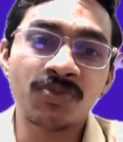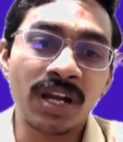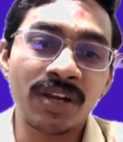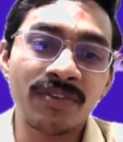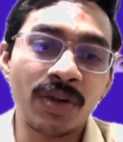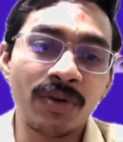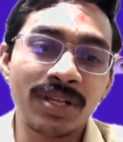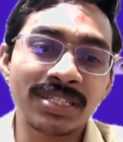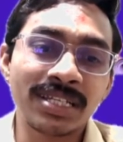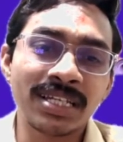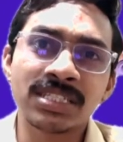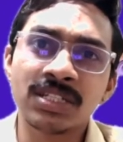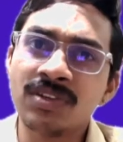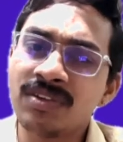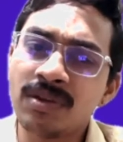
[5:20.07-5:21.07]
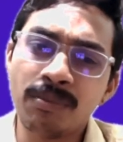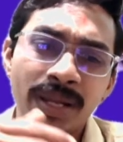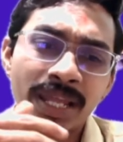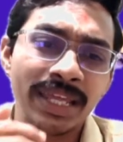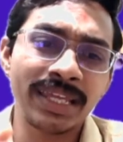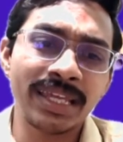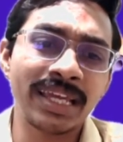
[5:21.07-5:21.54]
what we have discussed now, even
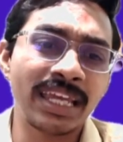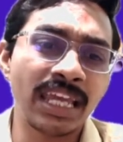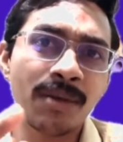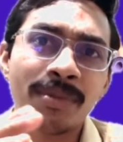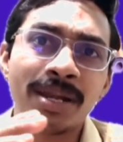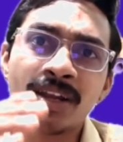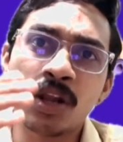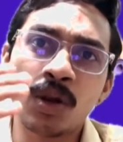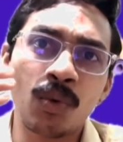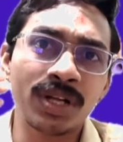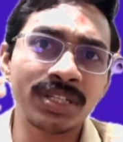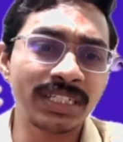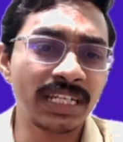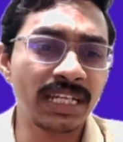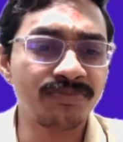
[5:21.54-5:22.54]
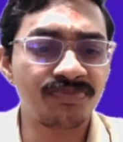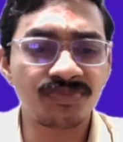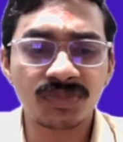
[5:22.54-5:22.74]
playing a game and all, watching a